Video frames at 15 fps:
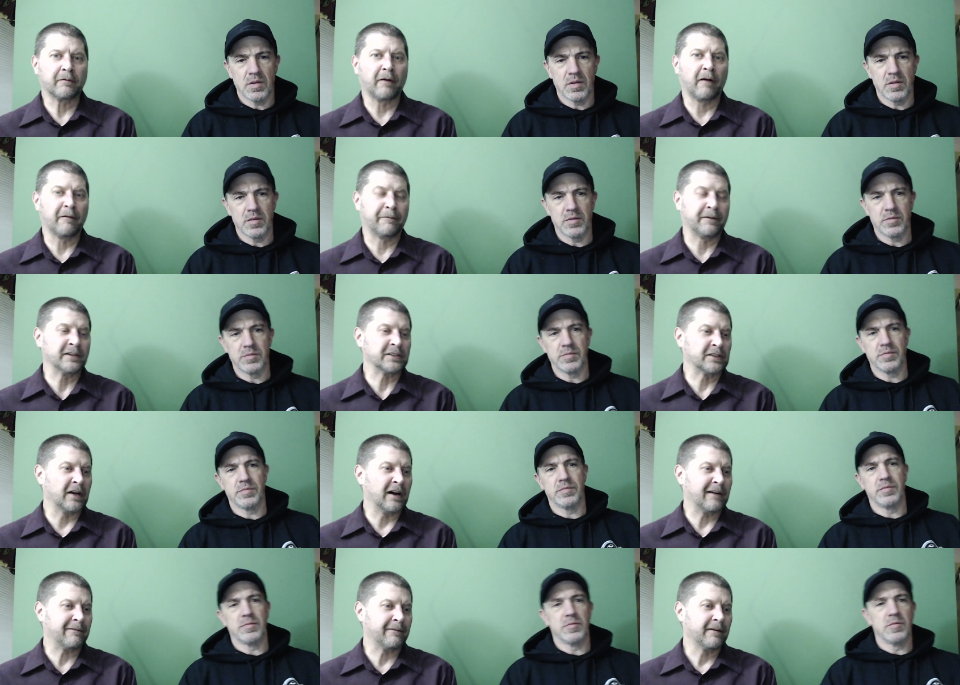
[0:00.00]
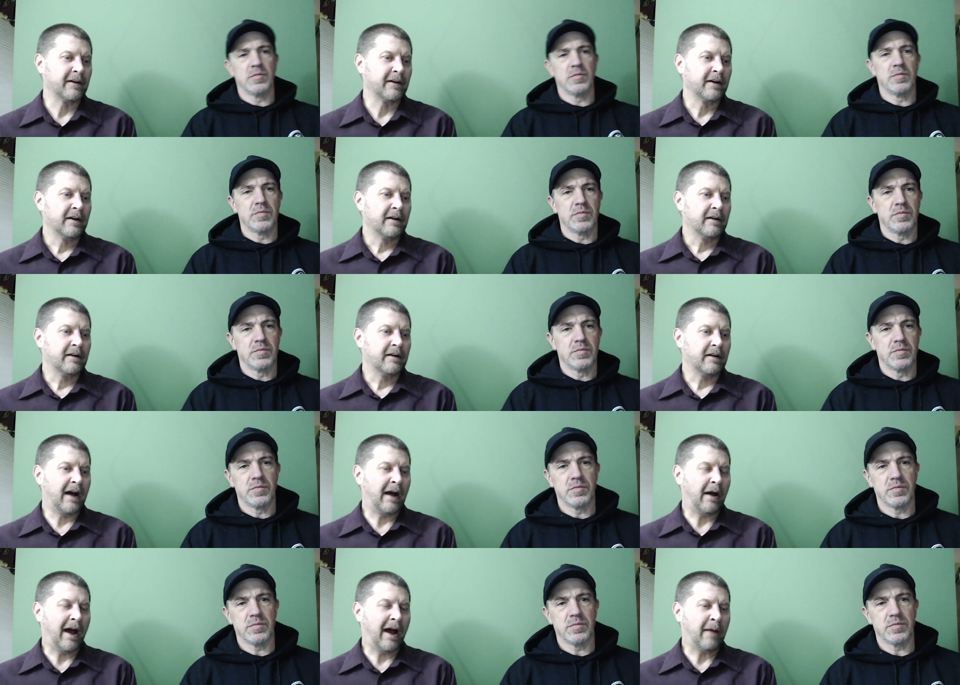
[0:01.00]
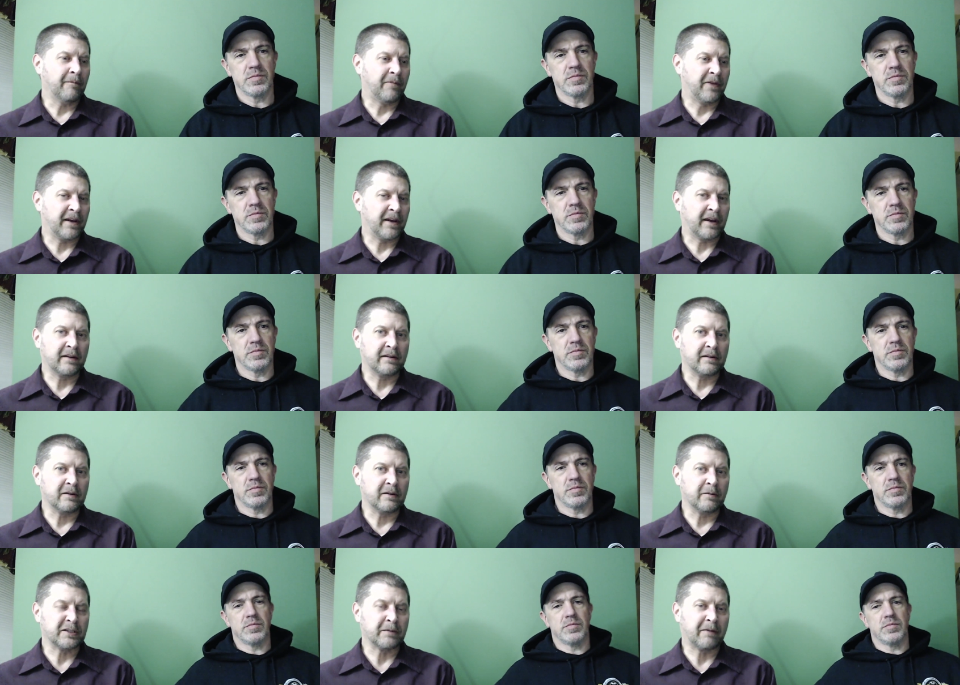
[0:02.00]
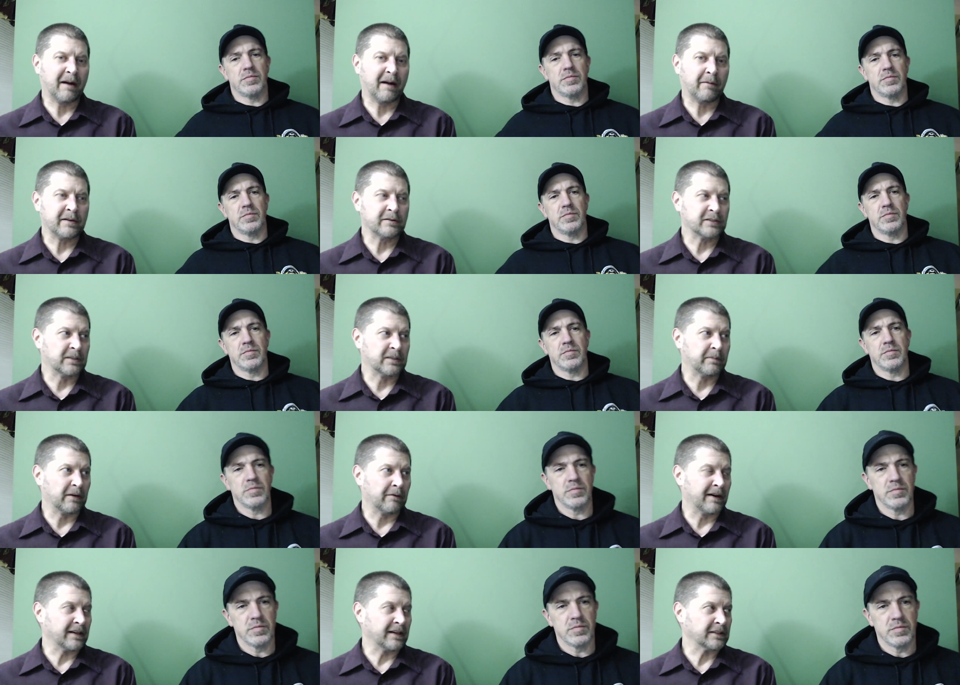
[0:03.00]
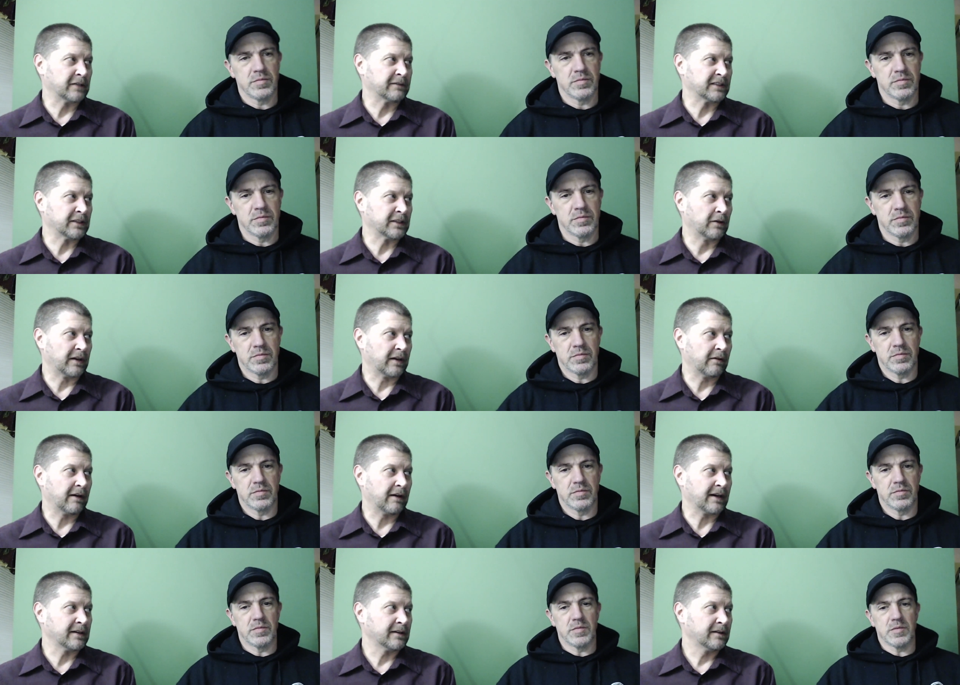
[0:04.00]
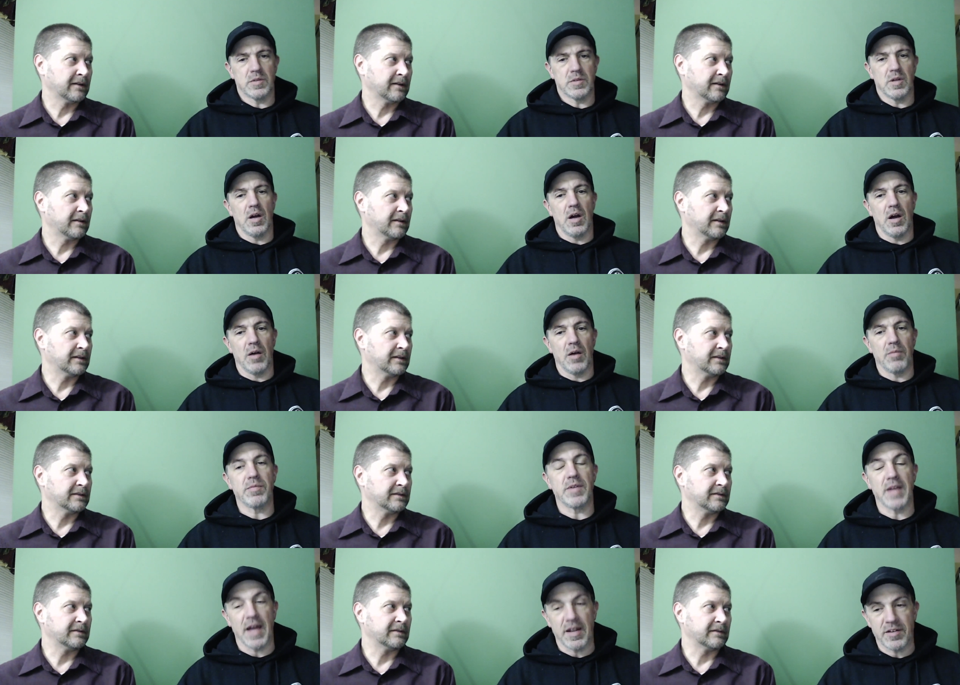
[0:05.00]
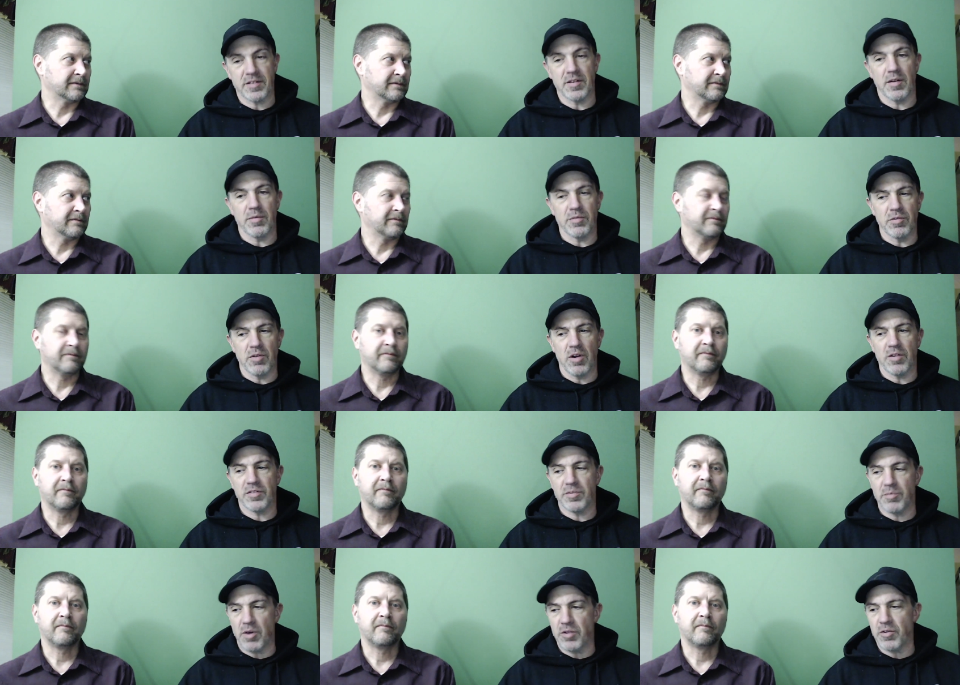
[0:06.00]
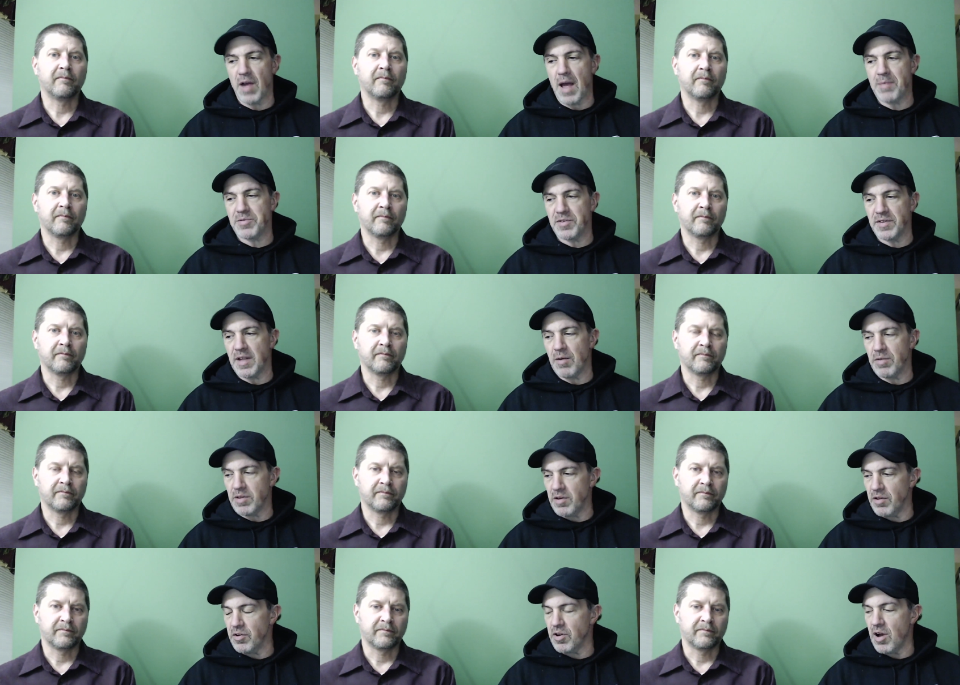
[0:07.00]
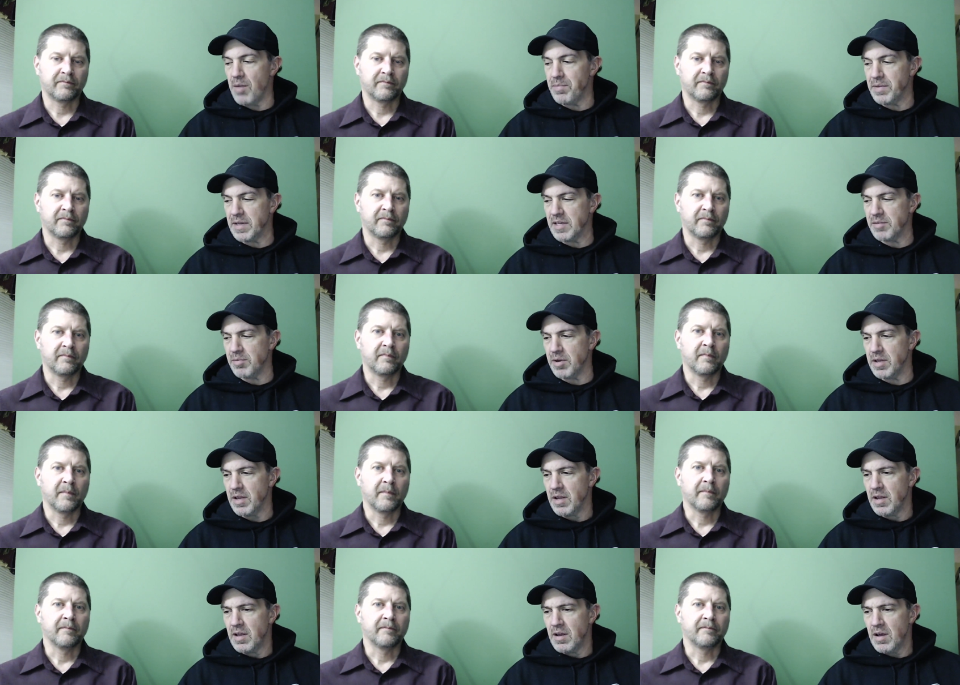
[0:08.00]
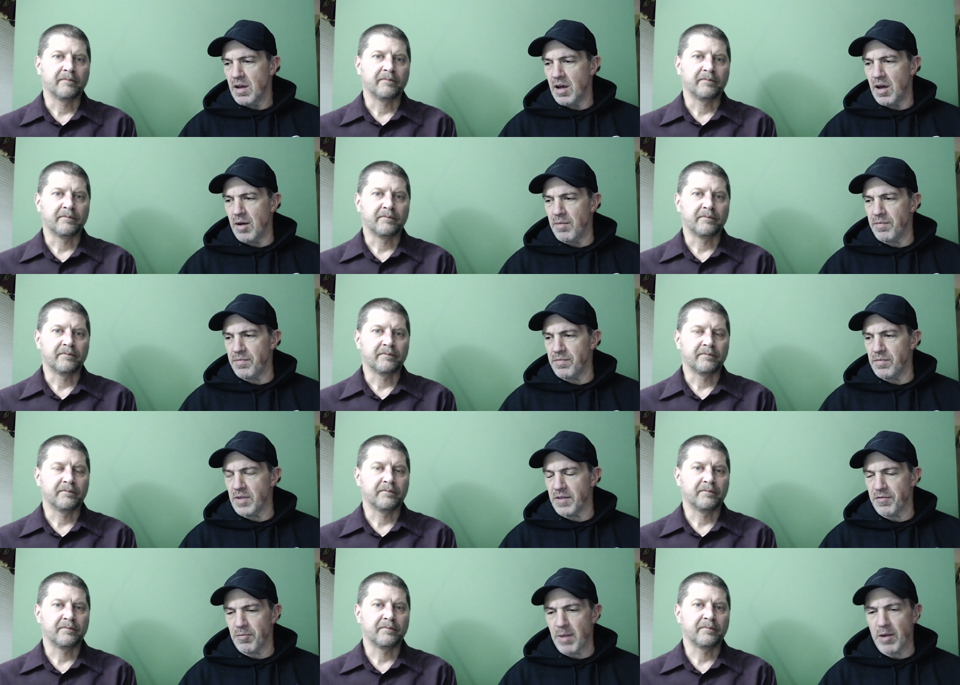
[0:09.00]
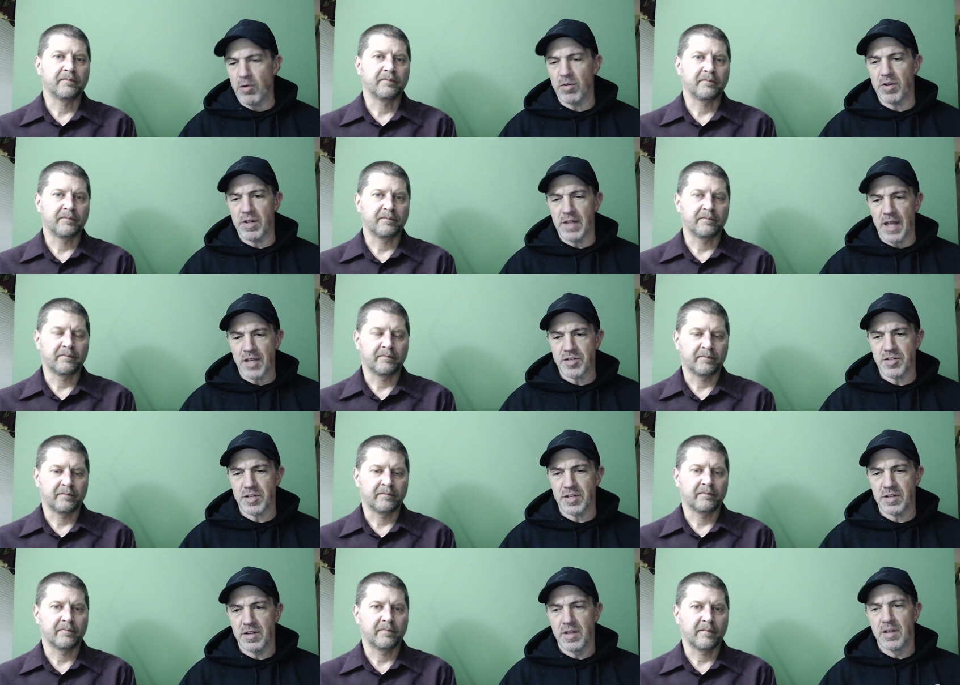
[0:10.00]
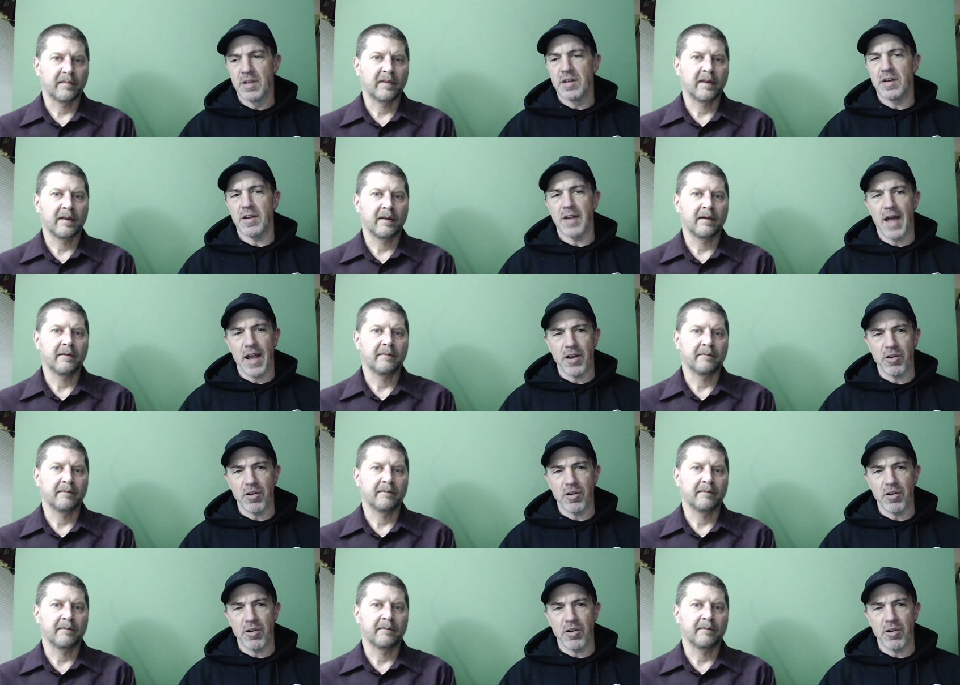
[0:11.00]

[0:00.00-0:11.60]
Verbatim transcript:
Speaker 1: oh first off, I, am thinking you should probably use the big reading service only, correct? Um,
Speaker 2: yes, um, there are some other options now with the other companies, but um, like for my own collection
Speaker 1: and higher